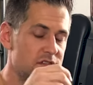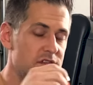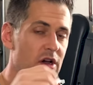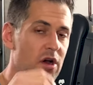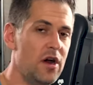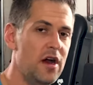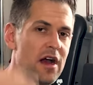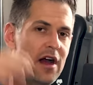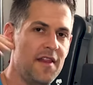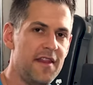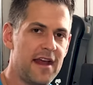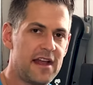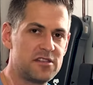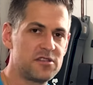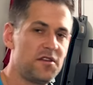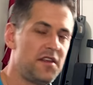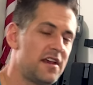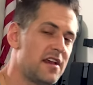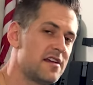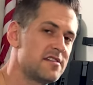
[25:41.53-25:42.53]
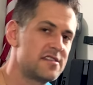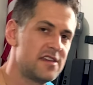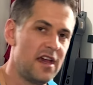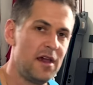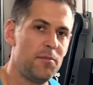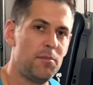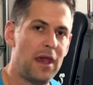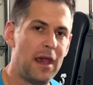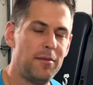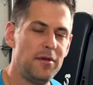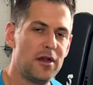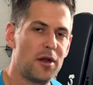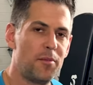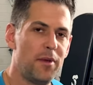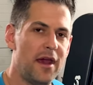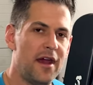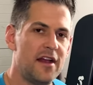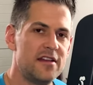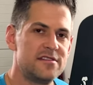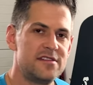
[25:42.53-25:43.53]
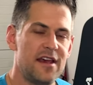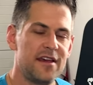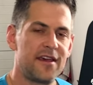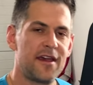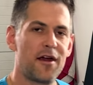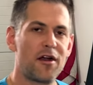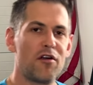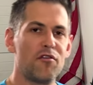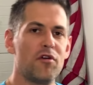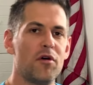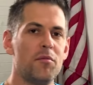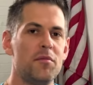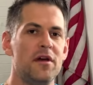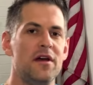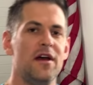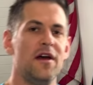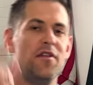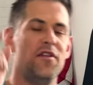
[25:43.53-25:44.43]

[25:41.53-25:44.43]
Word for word: So that's the only thing I'll say. Baby your bands, take care of them.